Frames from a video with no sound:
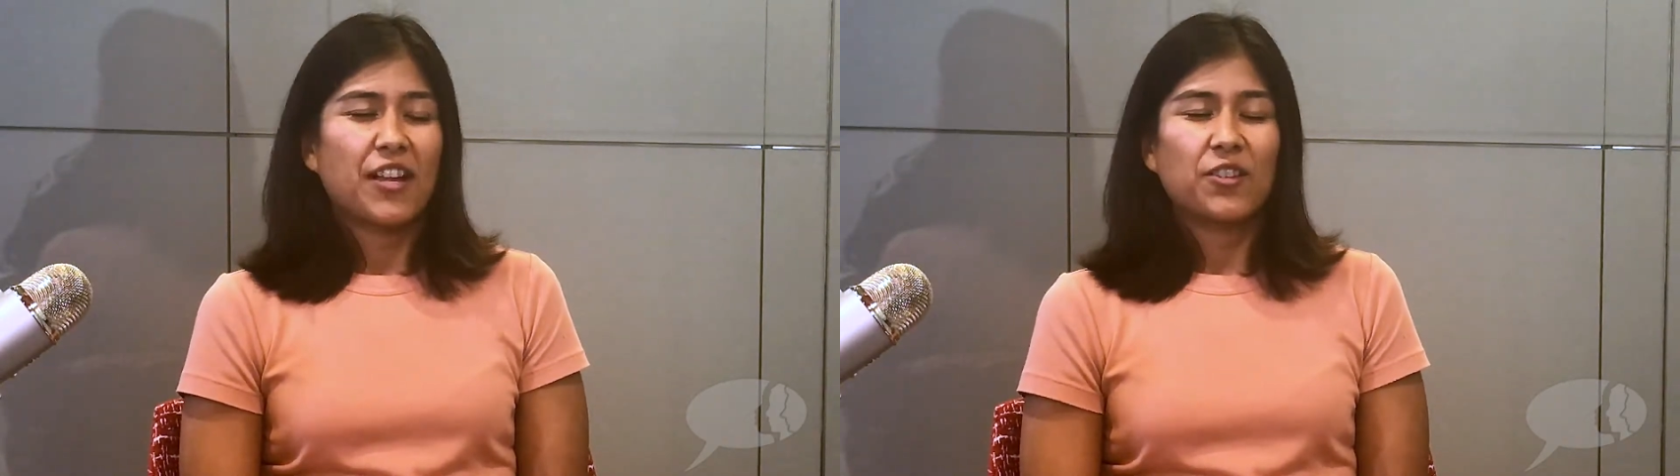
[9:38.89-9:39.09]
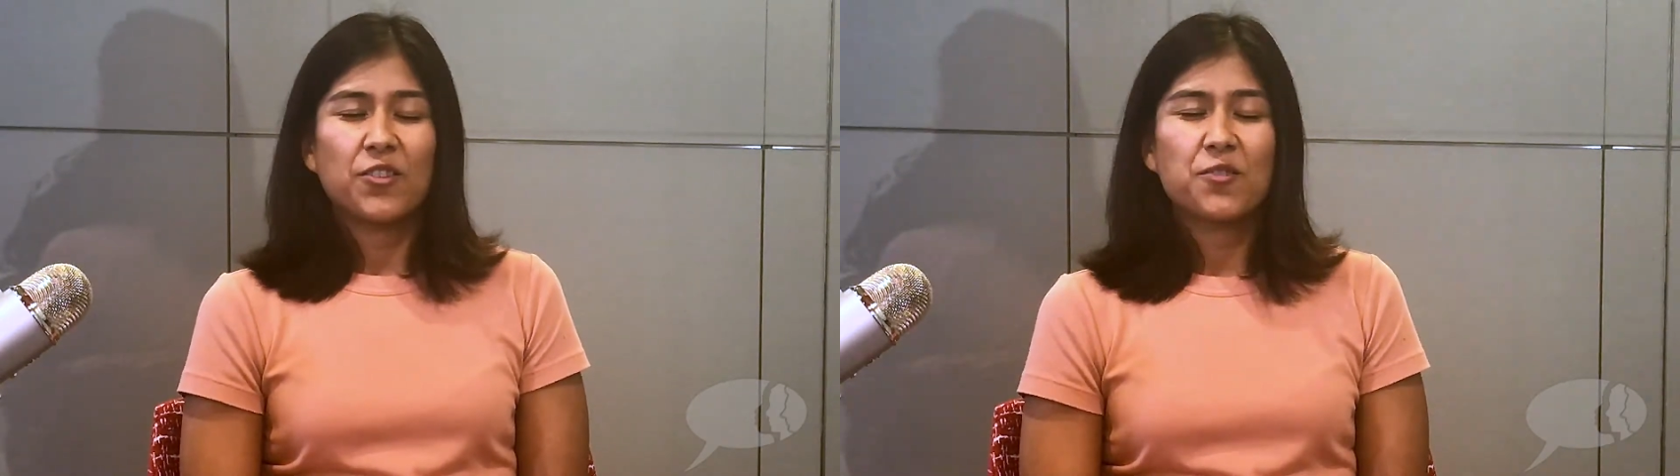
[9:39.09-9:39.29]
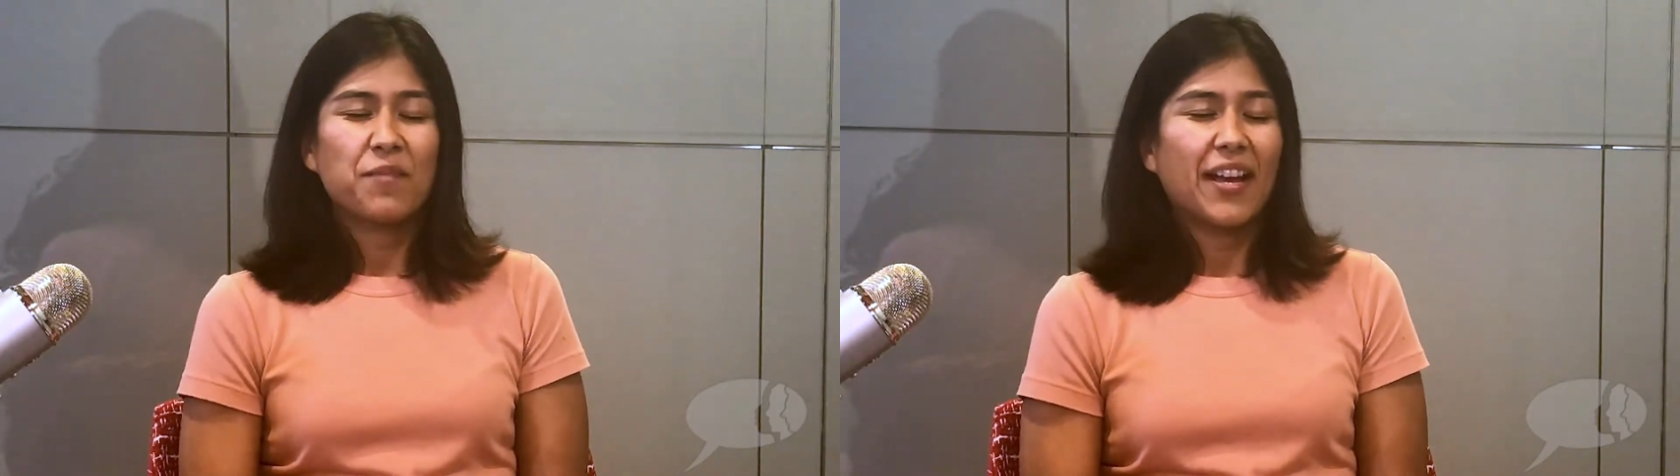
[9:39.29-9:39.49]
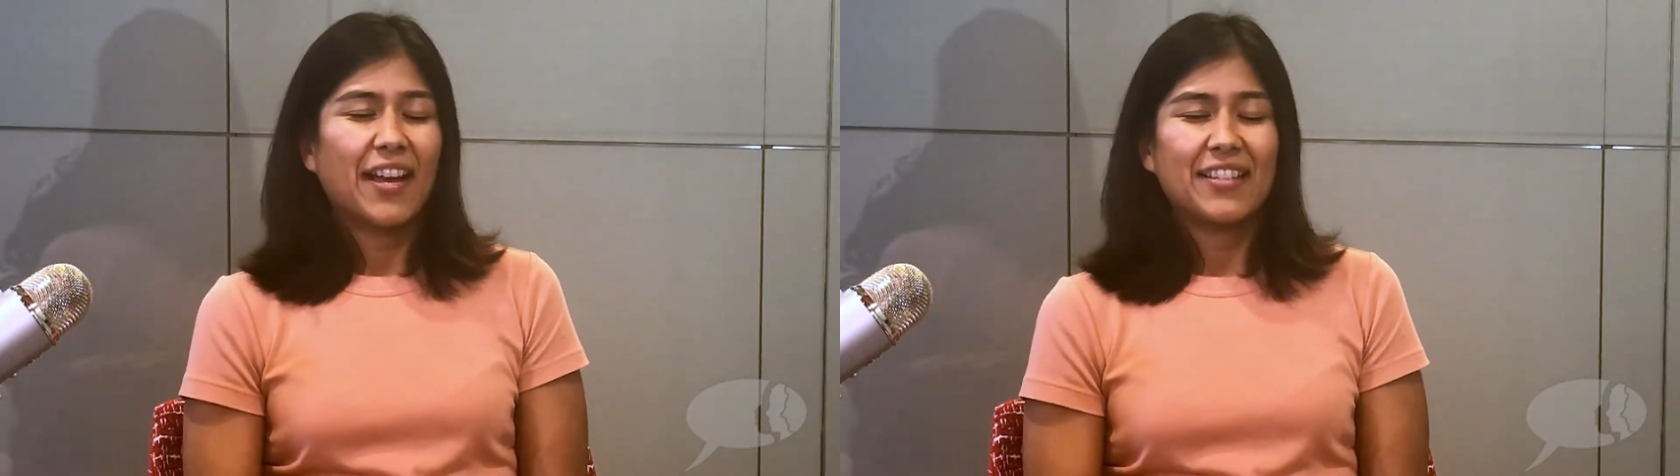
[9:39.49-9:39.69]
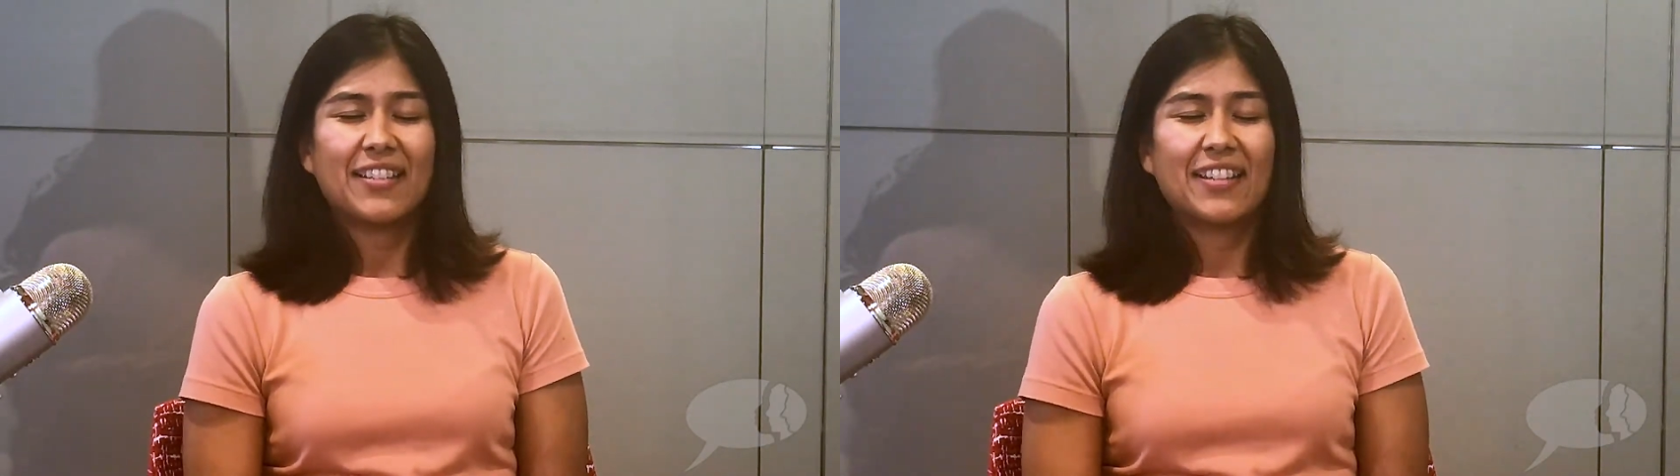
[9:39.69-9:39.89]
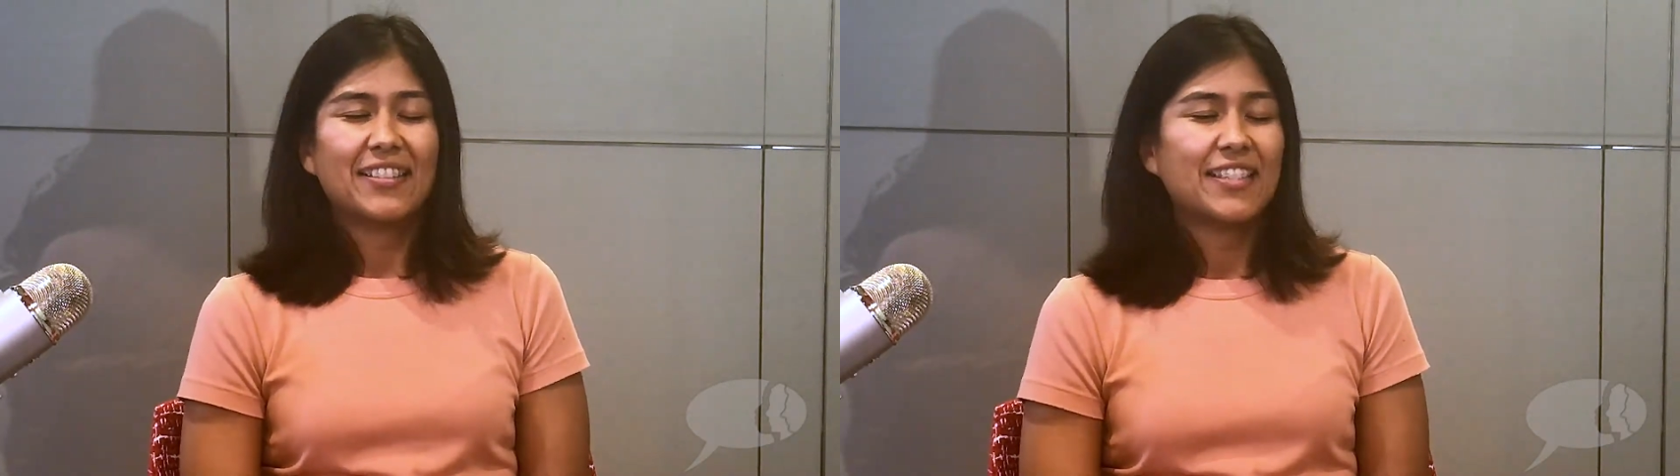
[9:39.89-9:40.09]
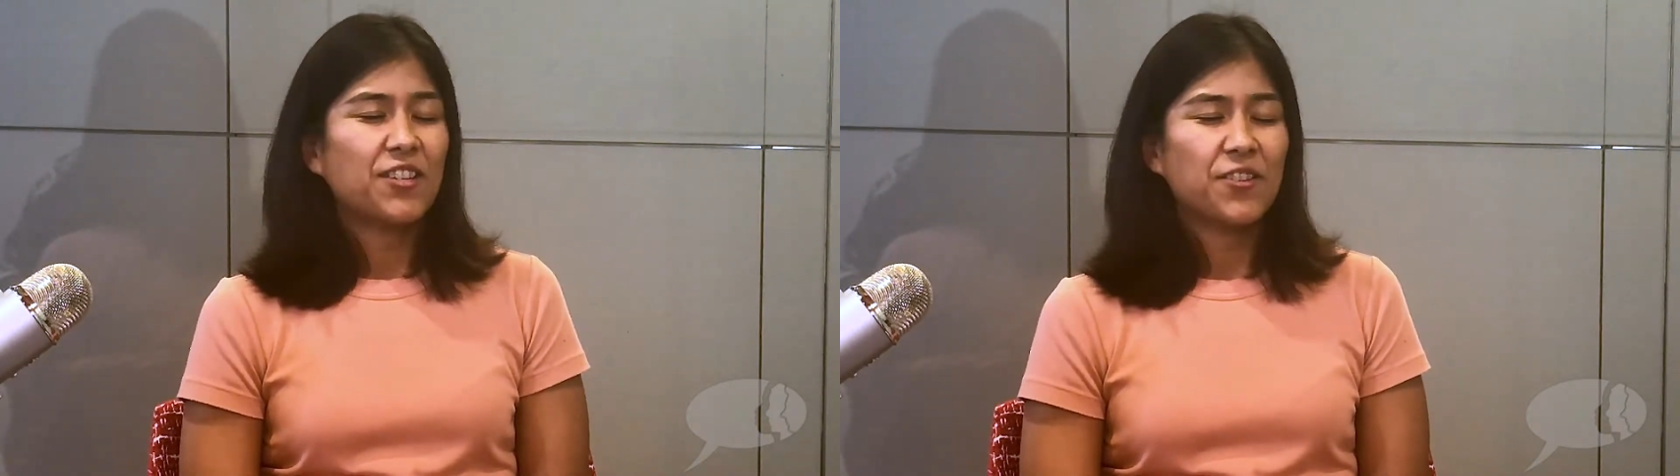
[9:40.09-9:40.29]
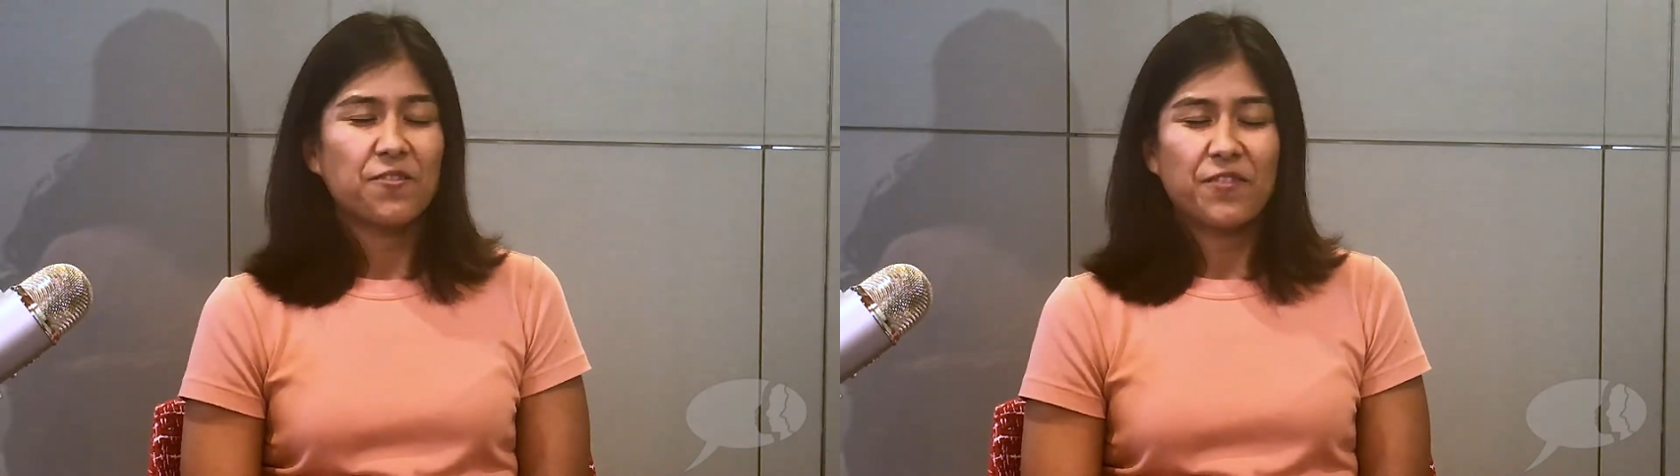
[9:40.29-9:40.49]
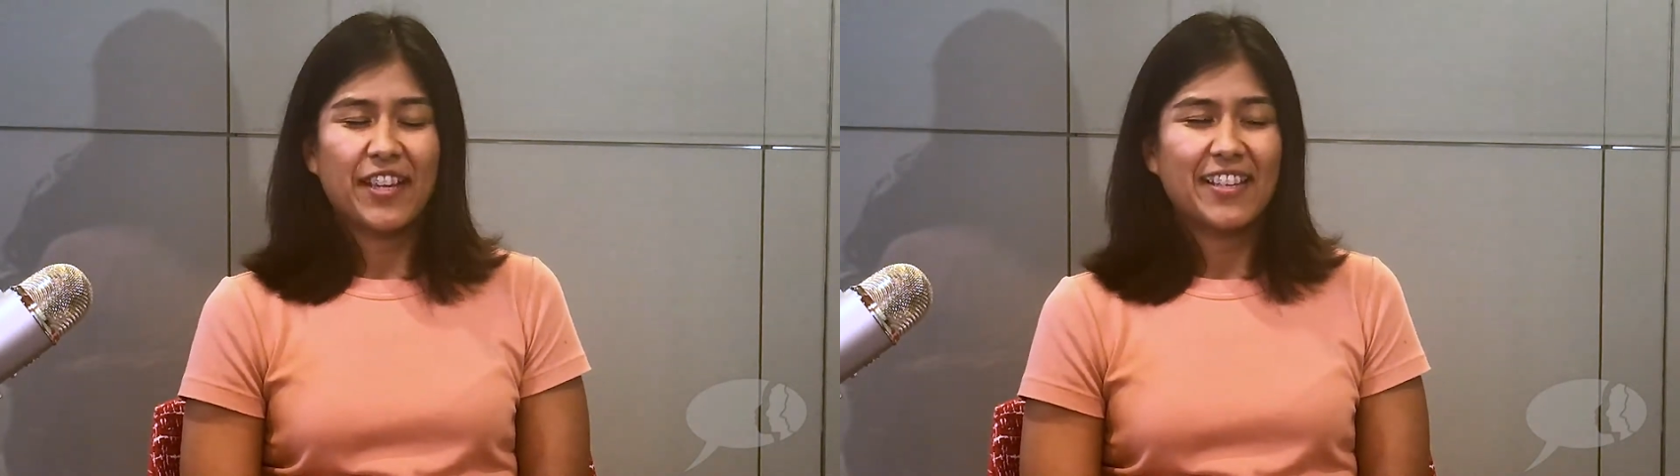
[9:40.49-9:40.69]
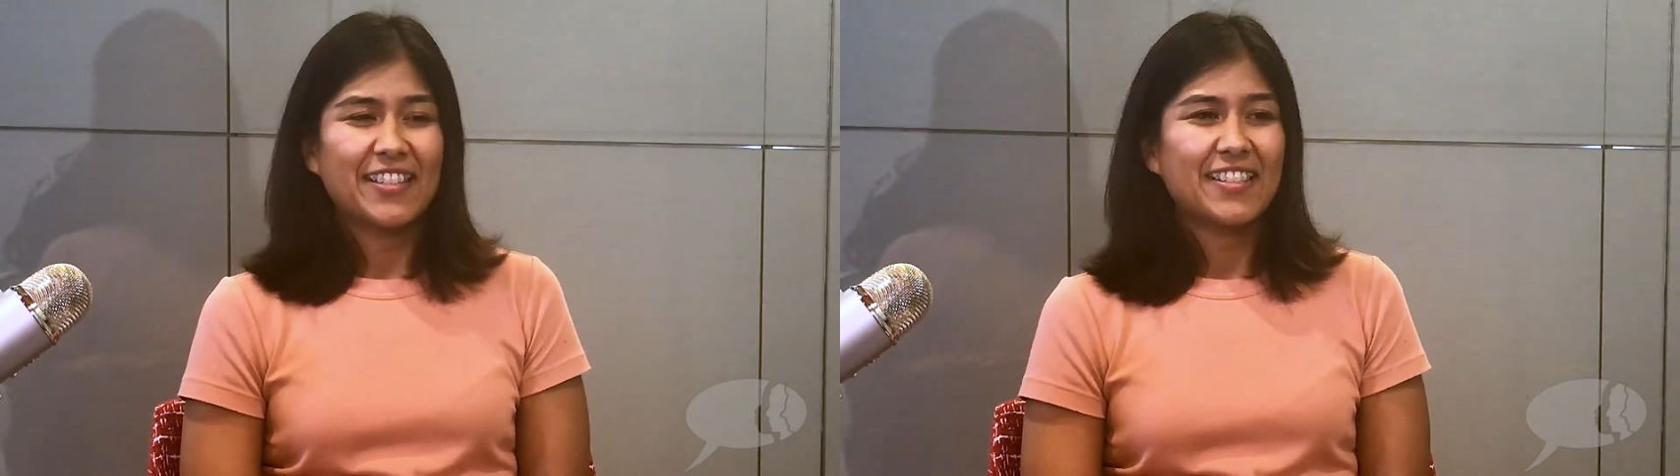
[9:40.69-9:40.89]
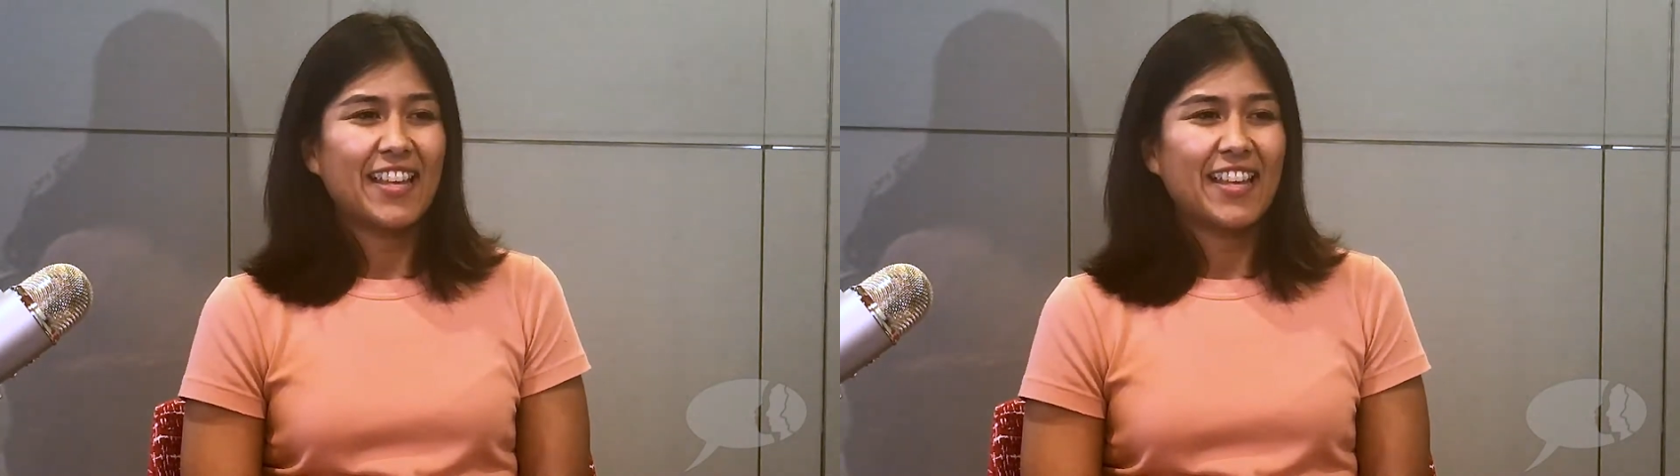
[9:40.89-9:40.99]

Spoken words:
I close my eyes and I see her face.